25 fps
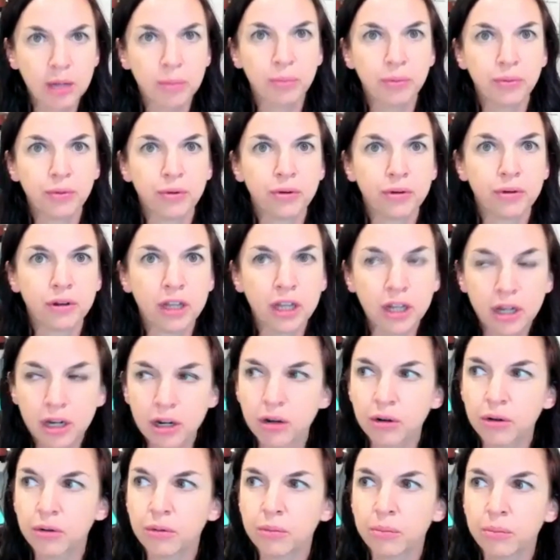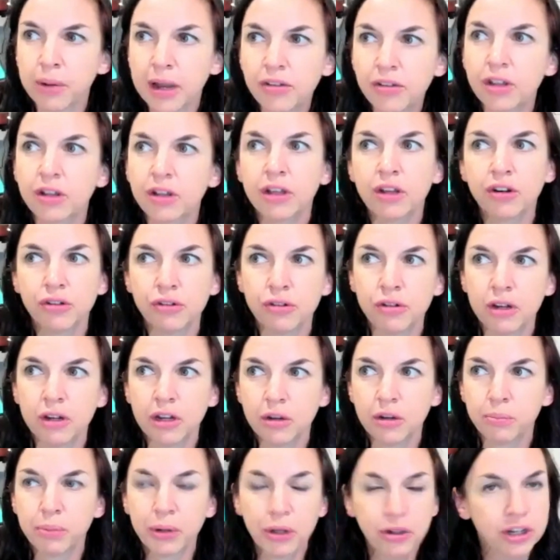keep, basically
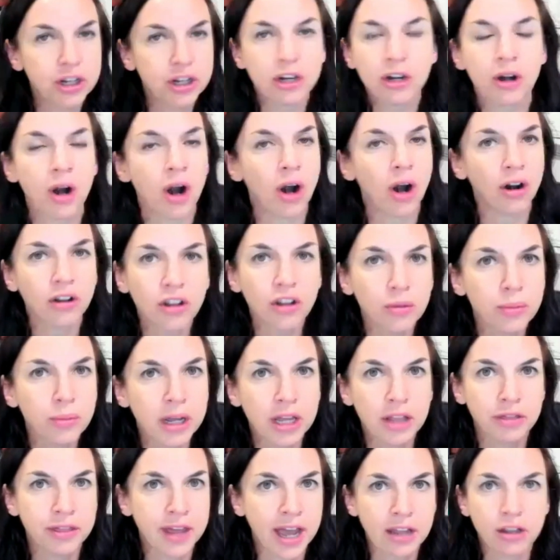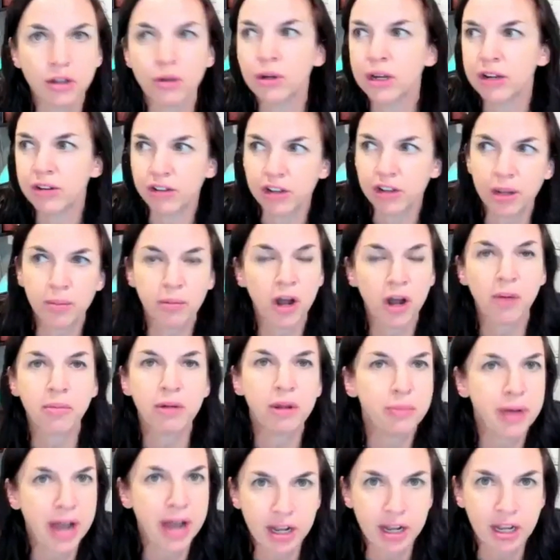building an argument that you need to keep
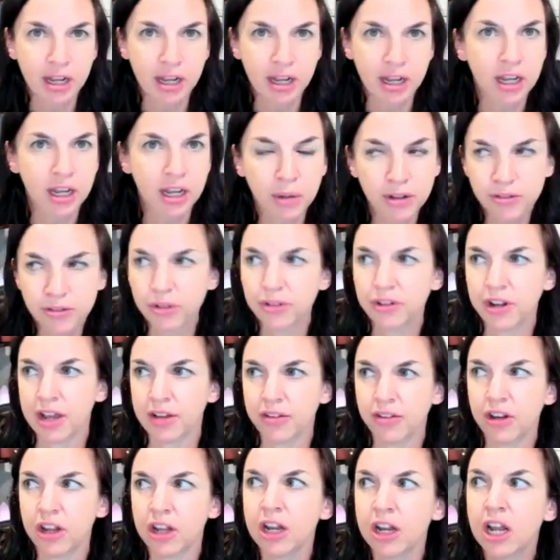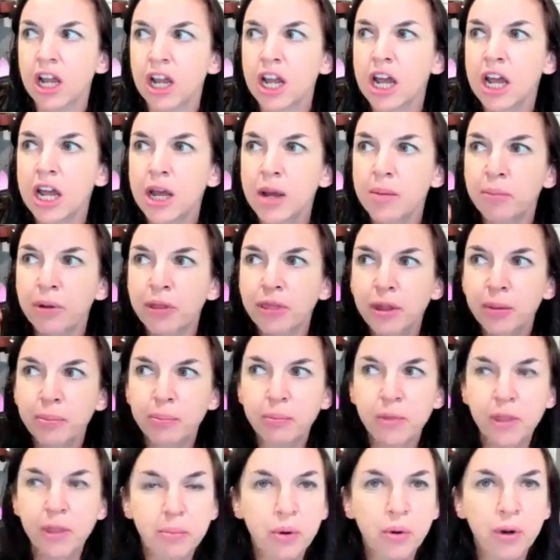coming back and getting muscle tested. But
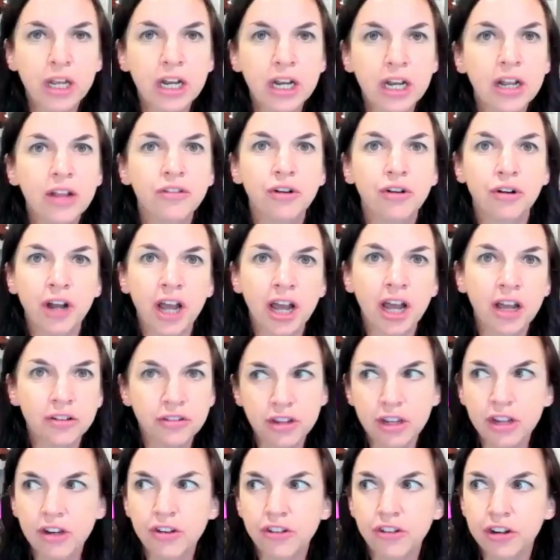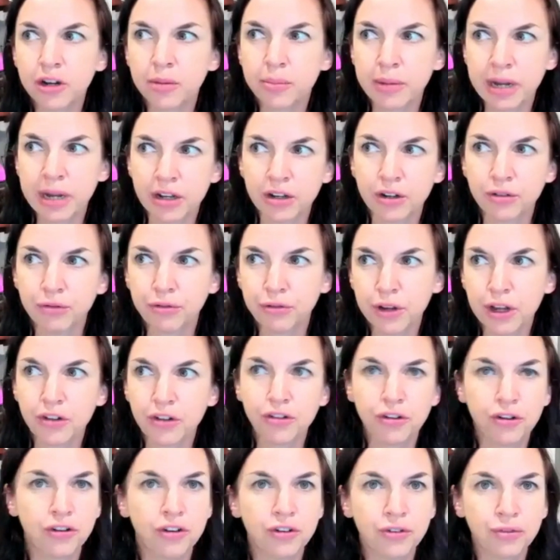the point is you're not teaching a man to
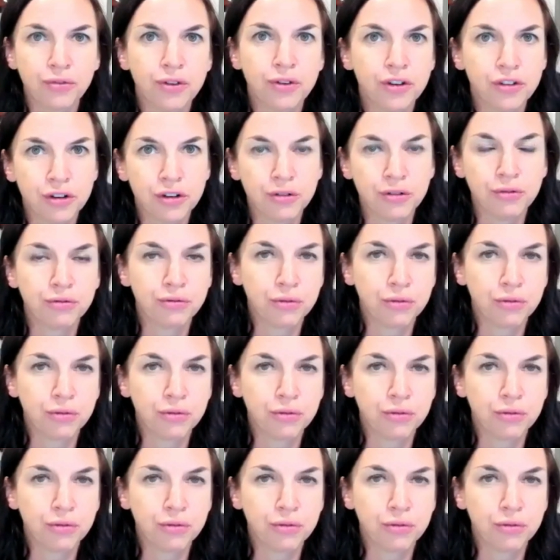fish, you're just fishing